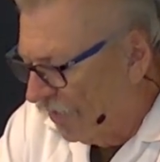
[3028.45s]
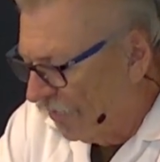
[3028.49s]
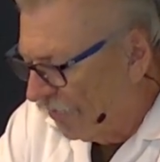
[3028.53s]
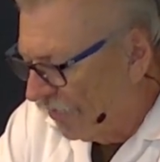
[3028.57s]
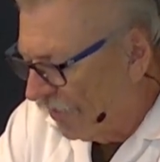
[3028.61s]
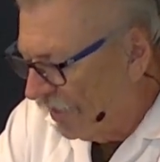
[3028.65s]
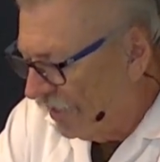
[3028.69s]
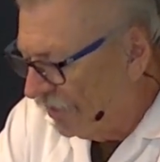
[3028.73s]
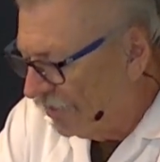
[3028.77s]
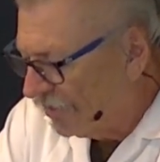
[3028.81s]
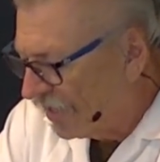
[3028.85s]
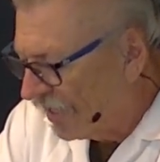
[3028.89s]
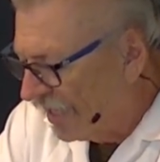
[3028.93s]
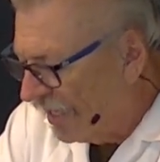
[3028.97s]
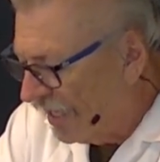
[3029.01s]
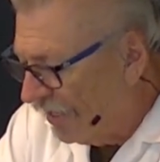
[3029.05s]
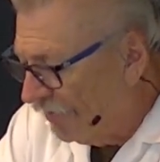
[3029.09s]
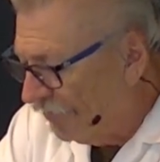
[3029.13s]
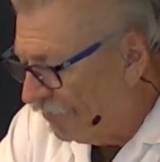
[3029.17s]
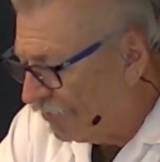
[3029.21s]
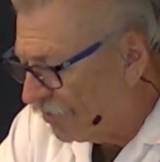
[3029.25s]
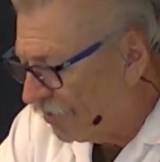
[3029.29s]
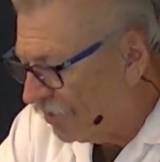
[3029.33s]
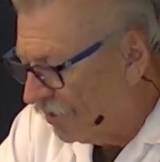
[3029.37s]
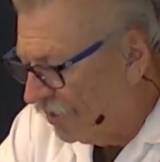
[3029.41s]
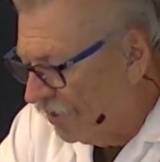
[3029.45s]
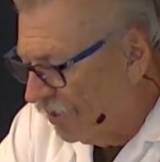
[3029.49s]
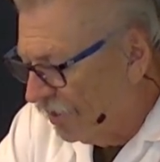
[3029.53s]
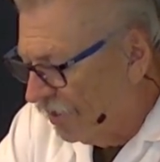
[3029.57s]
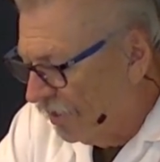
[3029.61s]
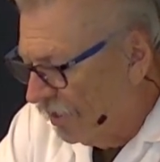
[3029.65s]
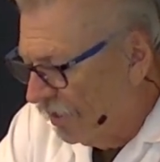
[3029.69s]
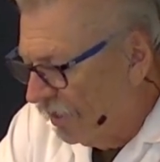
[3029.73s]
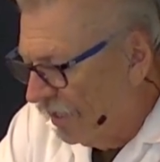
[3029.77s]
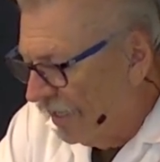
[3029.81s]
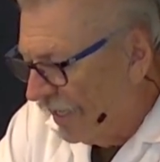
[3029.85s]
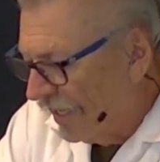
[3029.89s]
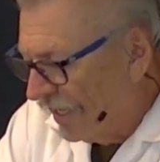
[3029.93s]
These gifts
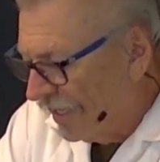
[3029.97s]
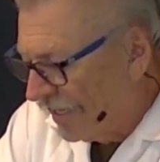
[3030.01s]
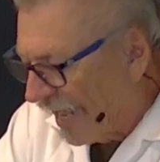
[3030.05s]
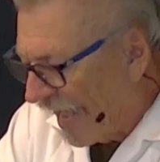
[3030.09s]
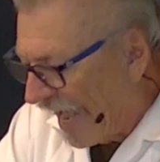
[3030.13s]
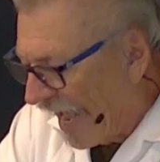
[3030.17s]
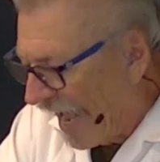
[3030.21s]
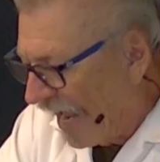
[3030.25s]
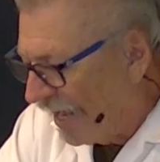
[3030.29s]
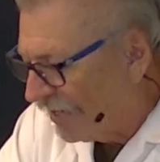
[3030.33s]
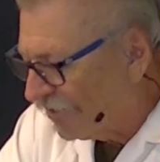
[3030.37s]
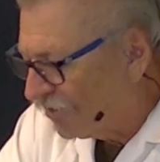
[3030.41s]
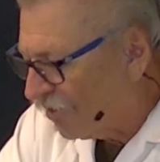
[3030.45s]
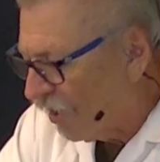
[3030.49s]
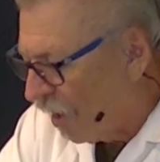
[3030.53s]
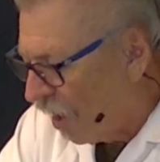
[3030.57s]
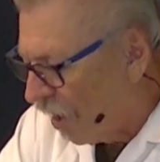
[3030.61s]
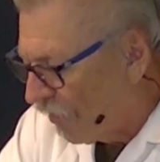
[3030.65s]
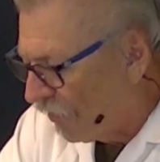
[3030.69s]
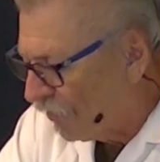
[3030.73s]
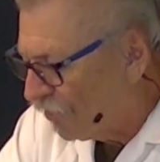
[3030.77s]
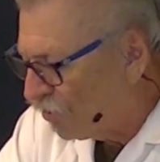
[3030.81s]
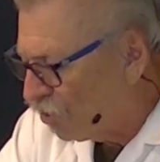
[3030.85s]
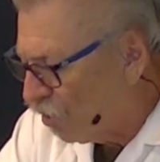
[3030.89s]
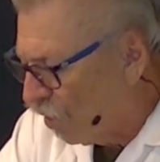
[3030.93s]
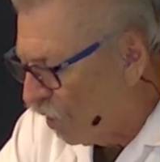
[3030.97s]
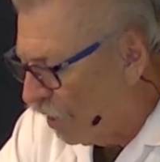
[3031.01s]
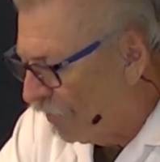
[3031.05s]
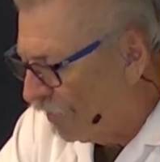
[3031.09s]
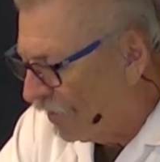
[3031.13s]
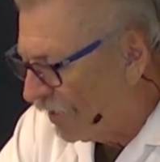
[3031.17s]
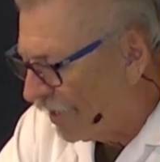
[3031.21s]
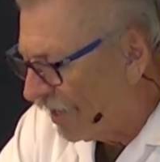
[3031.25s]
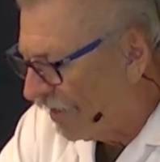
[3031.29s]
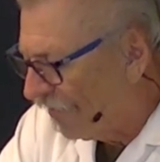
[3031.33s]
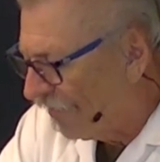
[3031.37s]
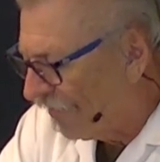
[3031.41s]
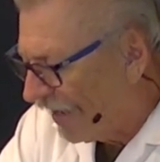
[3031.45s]
enhance our
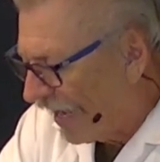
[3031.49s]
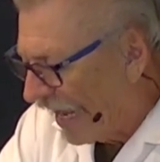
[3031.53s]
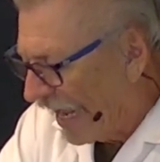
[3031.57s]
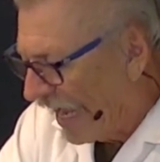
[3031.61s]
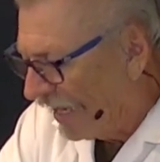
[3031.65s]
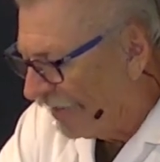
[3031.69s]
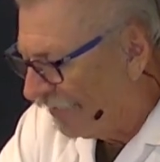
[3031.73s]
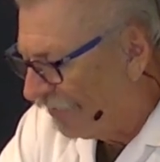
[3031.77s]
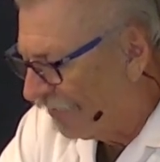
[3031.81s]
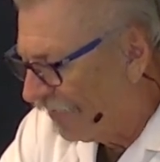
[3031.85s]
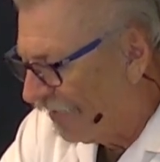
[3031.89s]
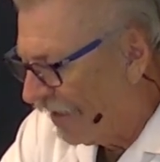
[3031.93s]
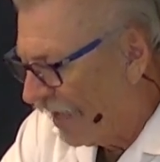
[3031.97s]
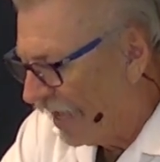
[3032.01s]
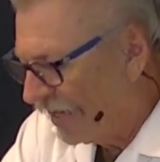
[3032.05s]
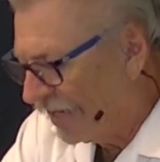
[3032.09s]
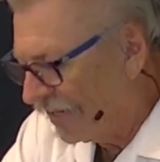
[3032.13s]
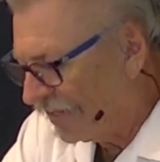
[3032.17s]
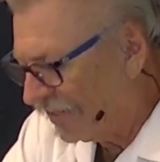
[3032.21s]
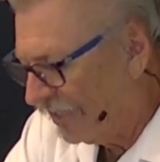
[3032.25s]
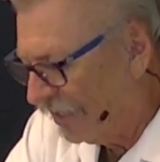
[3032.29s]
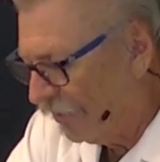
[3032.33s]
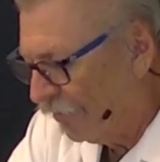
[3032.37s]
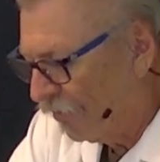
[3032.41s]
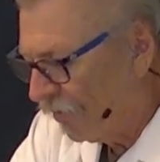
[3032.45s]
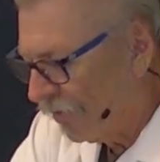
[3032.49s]
enjoyment of life on a deeper